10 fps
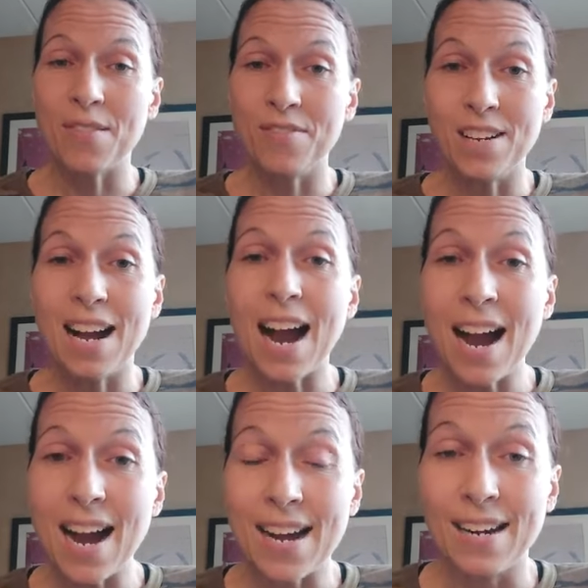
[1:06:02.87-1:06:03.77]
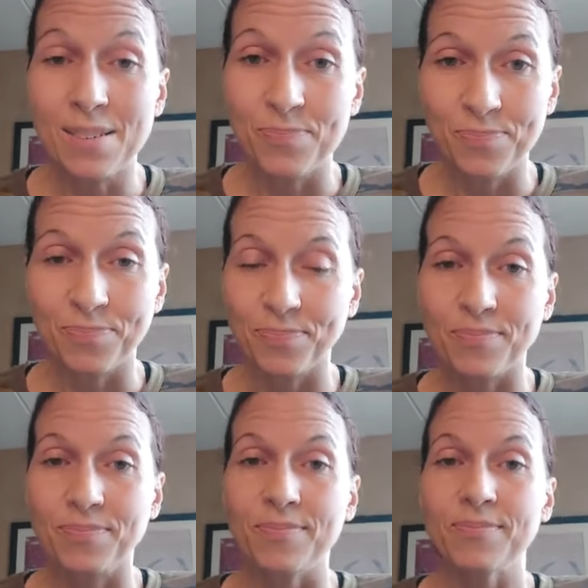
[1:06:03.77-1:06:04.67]
of God
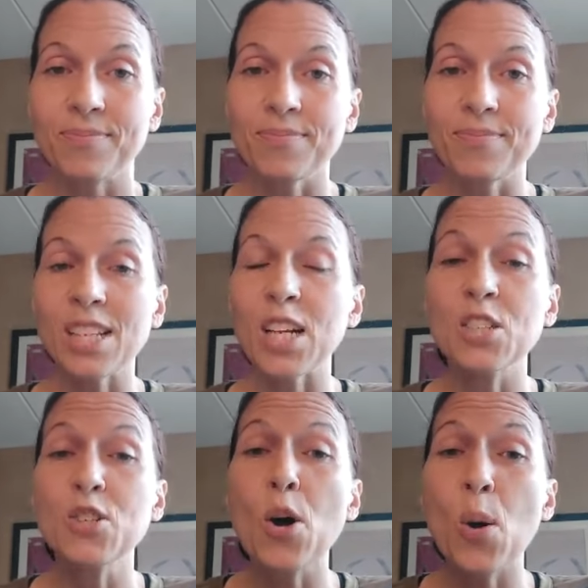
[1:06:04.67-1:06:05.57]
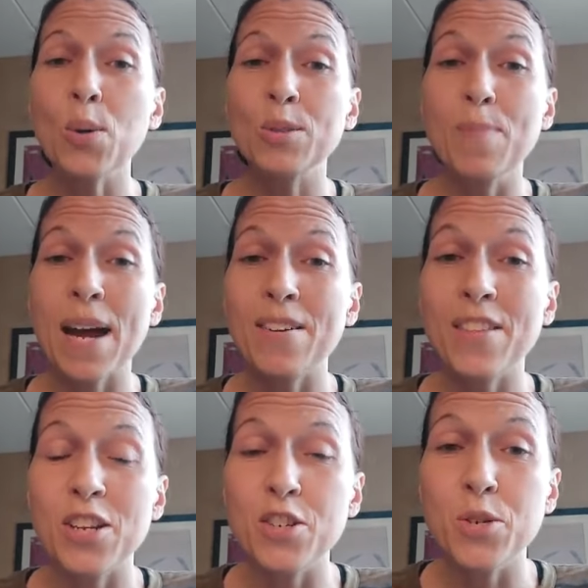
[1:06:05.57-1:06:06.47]
knows better
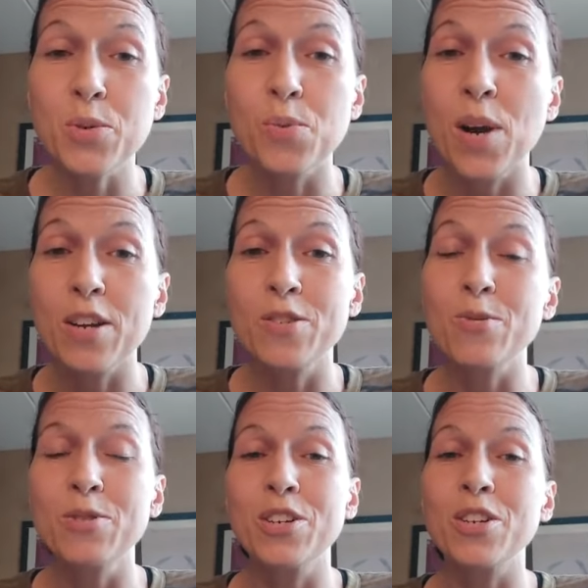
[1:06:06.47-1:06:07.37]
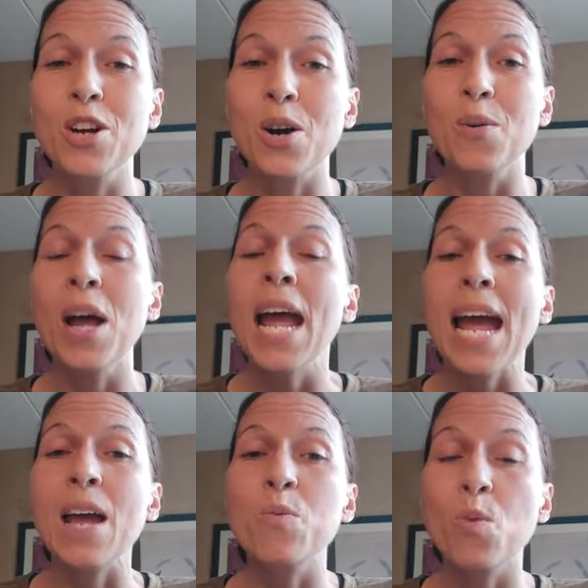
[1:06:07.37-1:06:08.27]
than you where you should go
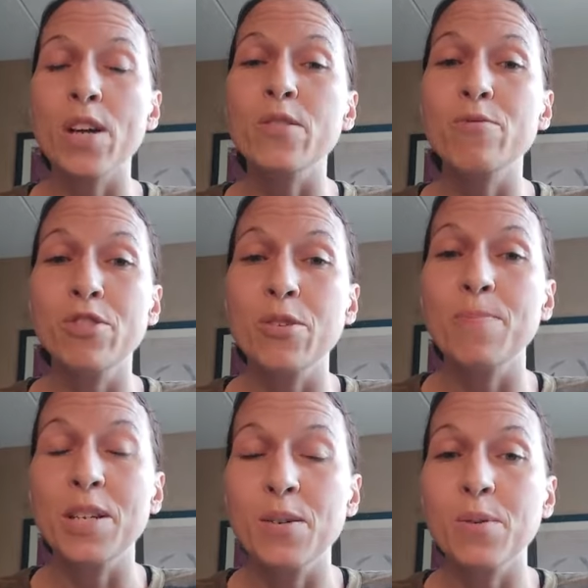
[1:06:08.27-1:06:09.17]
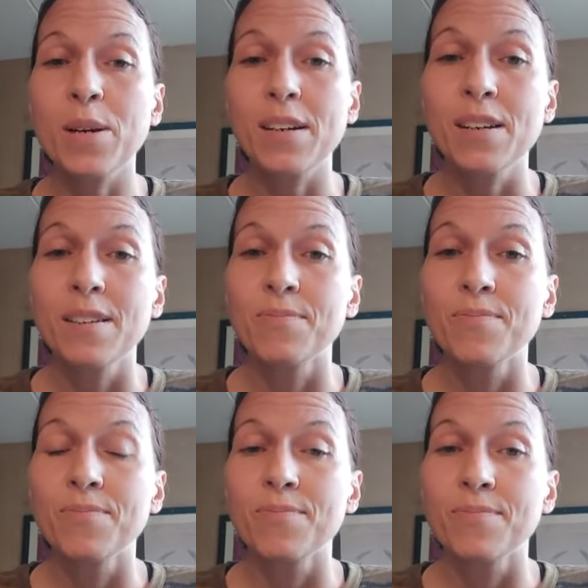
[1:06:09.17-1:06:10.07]
and what you should be doing.
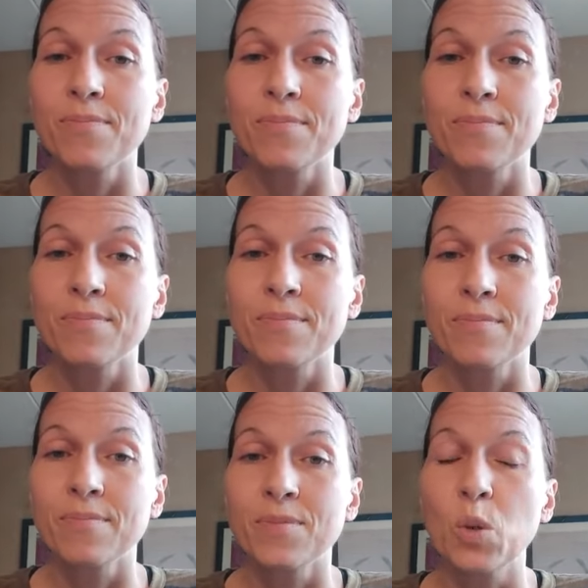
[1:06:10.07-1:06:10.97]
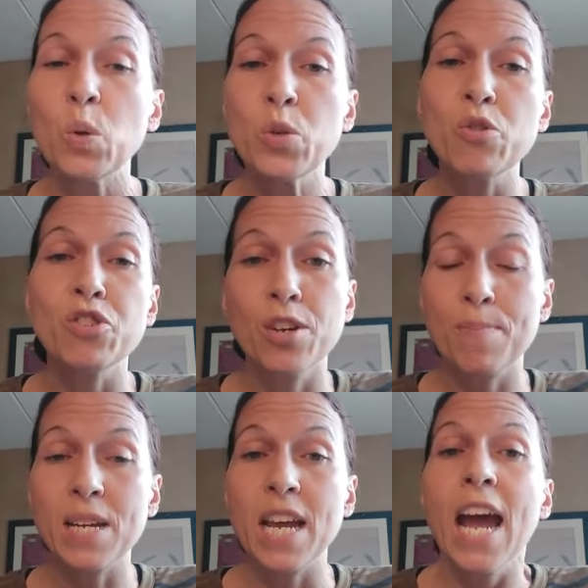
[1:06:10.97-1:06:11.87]
Who you
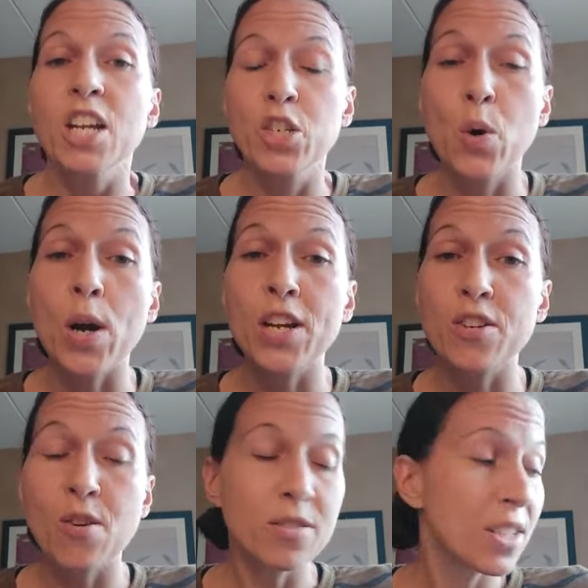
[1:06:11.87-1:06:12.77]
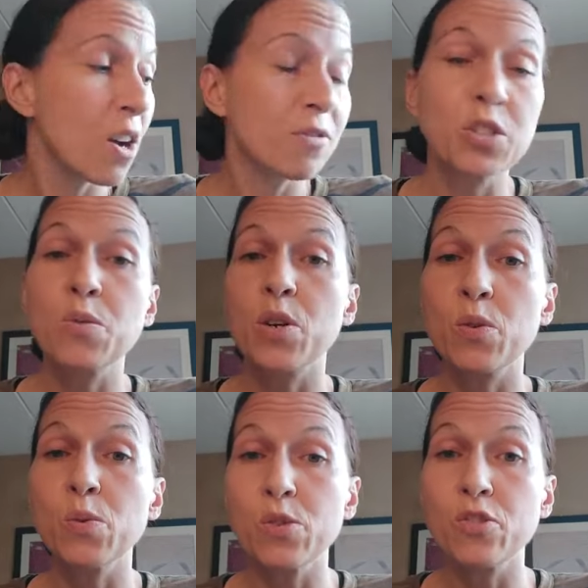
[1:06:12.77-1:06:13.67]
should be joining yourself to and
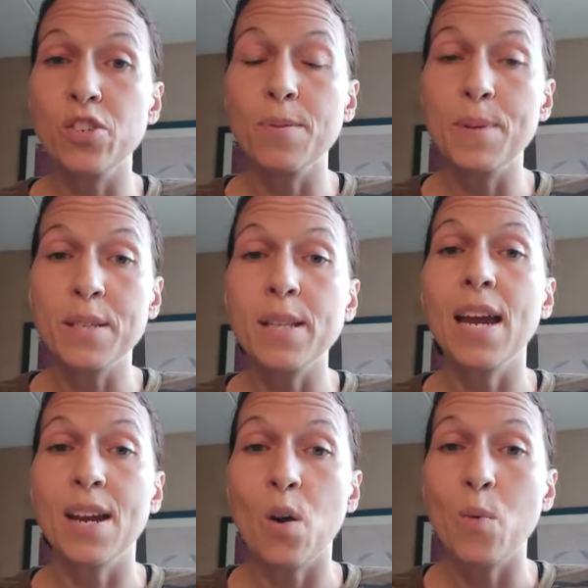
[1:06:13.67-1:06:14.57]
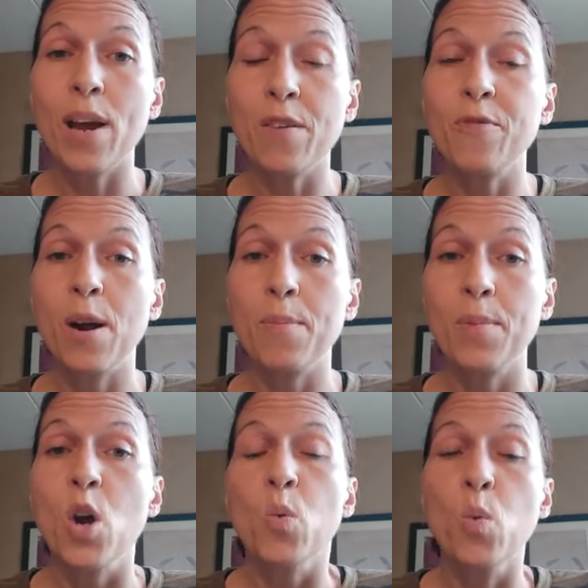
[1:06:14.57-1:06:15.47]
who you should be staying away
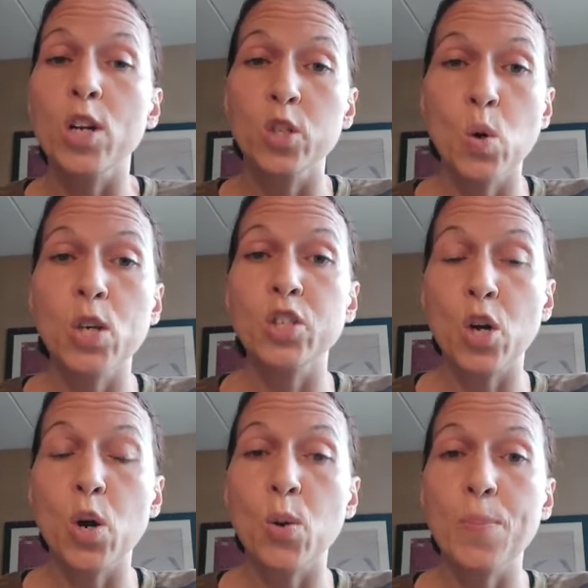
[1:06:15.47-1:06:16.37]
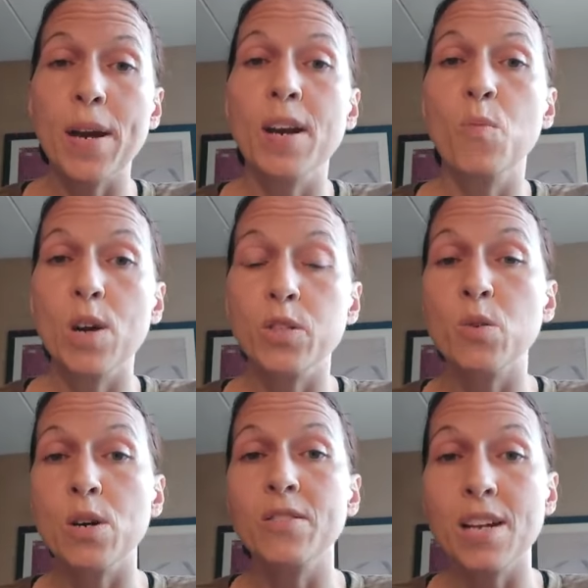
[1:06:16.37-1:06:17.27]
from. What doors to open and what
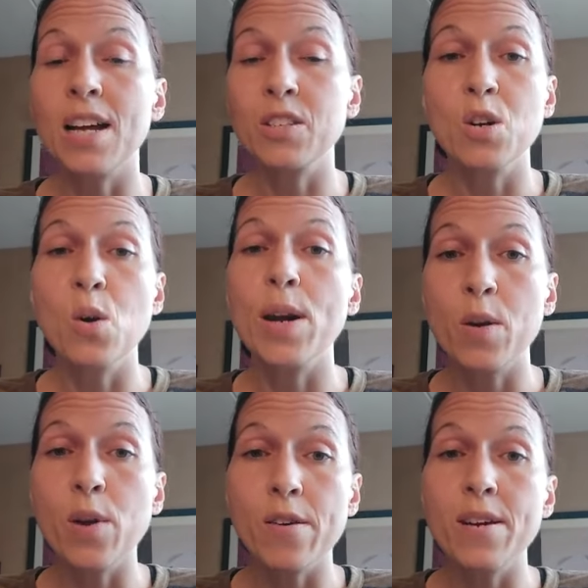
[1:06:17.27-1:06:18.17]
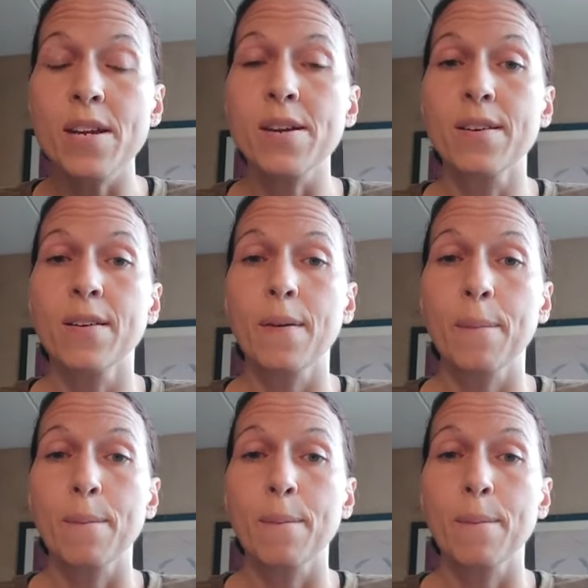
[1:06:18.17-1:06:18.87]
doors not to go anywhere near.